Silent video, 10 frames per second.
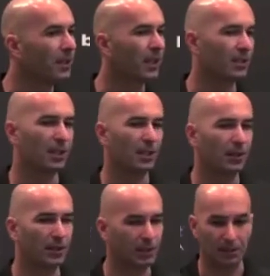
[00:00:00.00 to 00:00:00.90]
again, that I
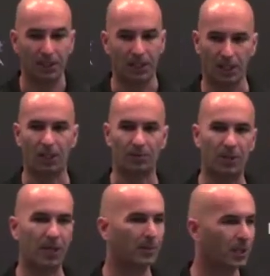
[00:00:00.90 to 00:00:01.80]
think a lot of
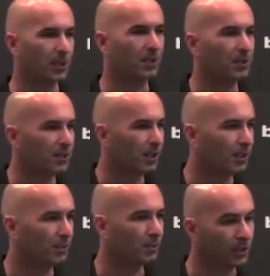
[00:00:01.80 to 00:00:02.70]
my peers
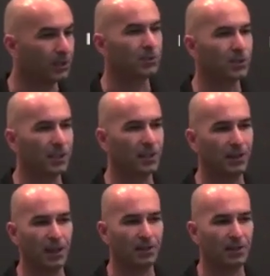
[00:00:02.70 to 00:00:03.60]
are really interested
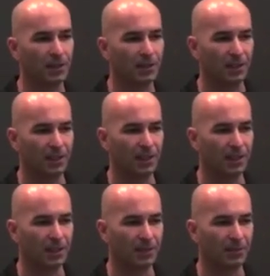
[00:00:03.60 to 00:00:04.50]
in that,
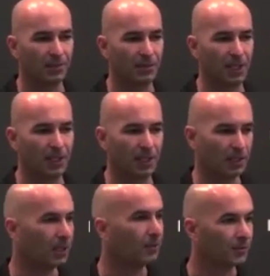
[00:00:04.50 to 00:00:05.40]
and I
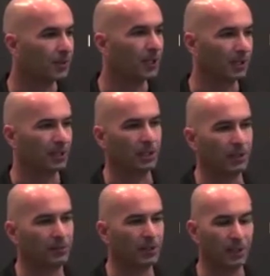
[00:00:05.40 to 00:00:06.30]
love
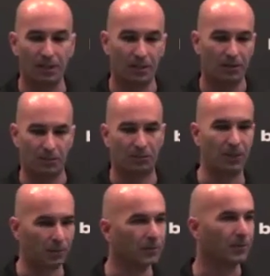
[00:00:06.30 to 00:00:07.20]

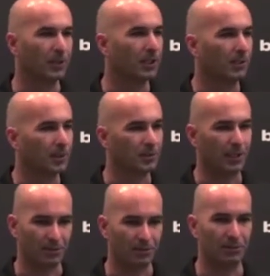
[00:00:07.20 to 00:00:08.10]
when the room filled up, I was
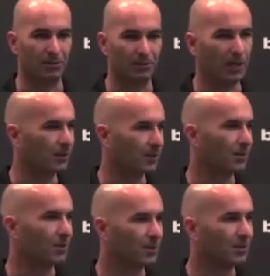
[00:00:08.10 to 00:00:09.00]
like, wow, this
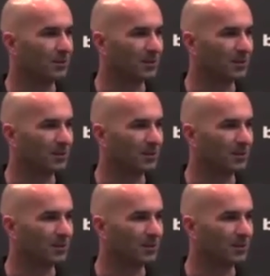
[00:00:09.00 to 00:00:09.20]
is cool.